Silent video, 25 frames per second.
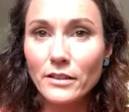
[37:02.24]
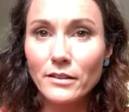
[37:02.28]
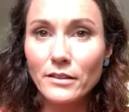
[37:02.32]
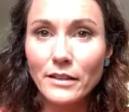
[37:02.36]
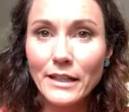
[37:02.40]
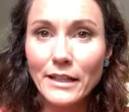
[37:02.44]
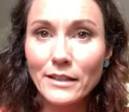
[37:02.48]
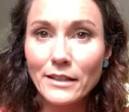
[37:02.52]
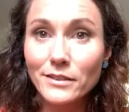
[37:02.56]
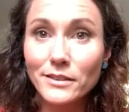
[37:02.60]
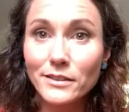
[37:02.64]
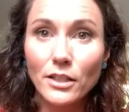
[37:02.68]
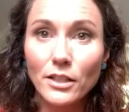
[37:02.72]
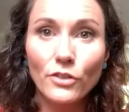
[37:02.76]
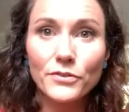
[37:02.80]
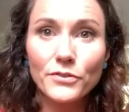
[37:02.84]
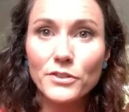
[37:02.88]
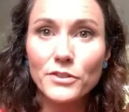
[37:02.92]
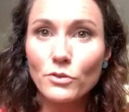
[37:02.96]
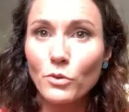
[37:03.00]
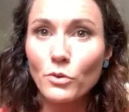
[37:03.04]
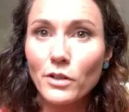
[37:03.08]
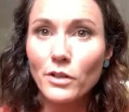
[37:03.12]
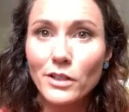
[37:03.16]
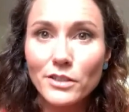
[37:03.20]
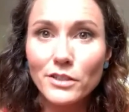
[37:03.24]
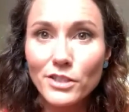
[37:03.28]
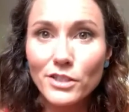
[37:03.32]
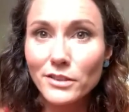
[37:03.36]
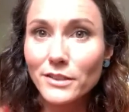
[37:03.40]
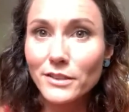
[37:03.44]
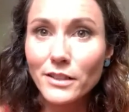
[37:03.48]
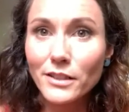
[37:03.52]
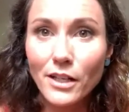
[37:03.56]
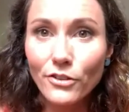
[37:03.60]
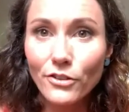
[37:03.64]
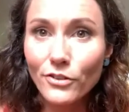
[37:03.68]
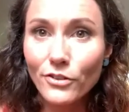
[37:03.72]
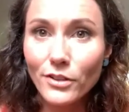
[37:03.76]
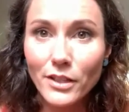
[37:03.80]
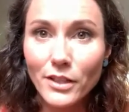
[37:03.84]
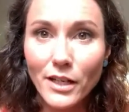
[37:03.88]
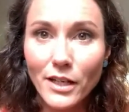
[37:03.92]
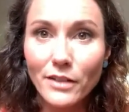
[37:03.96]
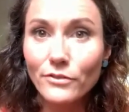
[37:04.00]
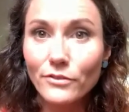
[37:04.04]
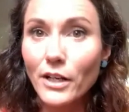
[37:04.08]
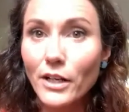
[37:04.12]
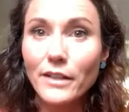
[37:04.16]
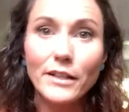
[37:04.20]
like self-storage is another thing
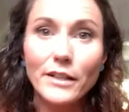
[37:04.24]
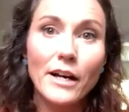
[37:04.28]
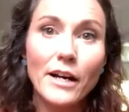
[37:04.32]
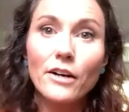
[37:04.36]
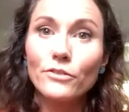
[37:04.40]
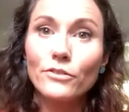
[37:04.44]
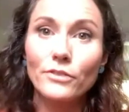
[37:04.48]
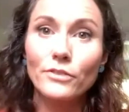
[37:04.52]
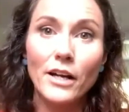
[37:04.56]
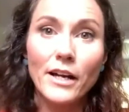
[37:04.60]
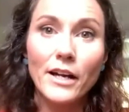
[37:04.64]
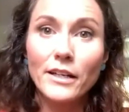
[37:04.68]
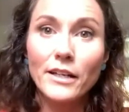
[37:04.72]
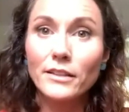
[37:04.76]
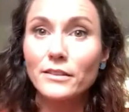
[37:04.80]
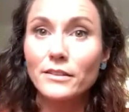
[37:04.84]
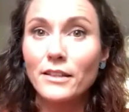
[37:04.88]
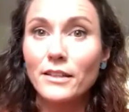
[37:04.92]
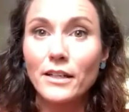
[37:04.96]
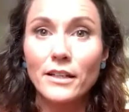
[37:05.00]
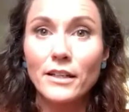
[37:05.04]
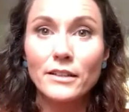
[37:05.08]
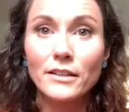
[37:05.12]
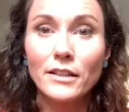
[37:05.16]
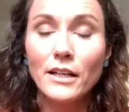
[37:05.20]
right now, right? That